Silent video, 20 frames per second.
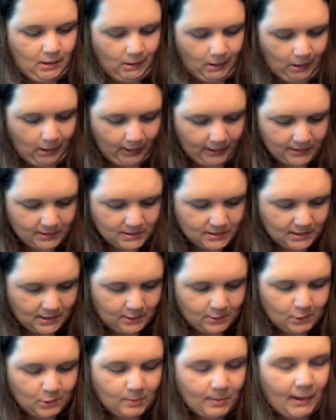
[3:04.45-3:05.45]
Oh, I can see it
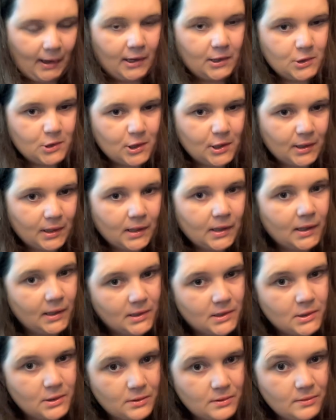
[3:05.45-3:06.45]
through the packaging.
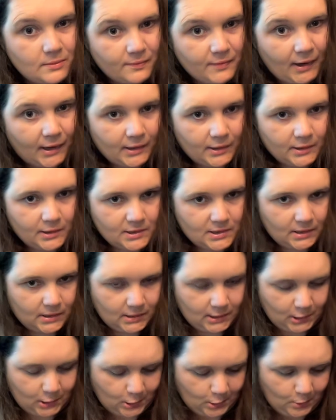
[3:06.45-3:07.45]
It's finally
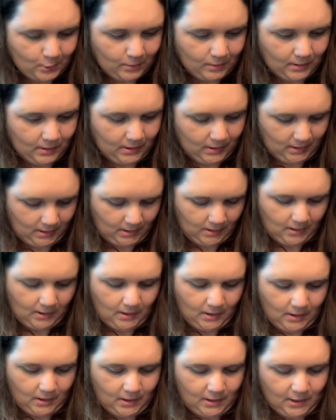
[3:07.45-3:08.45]
something new.
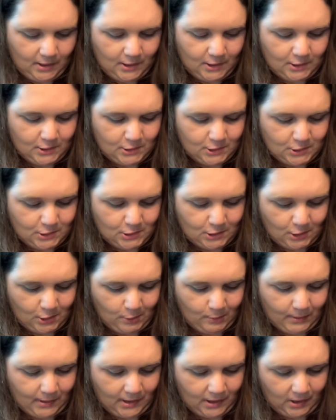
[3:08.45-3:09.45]
So
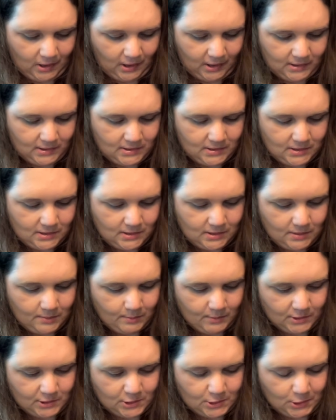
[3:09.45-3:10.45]
we got
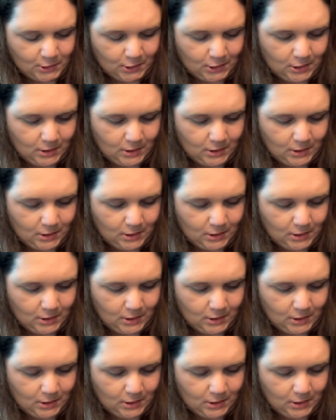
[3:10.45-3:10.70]
Mr.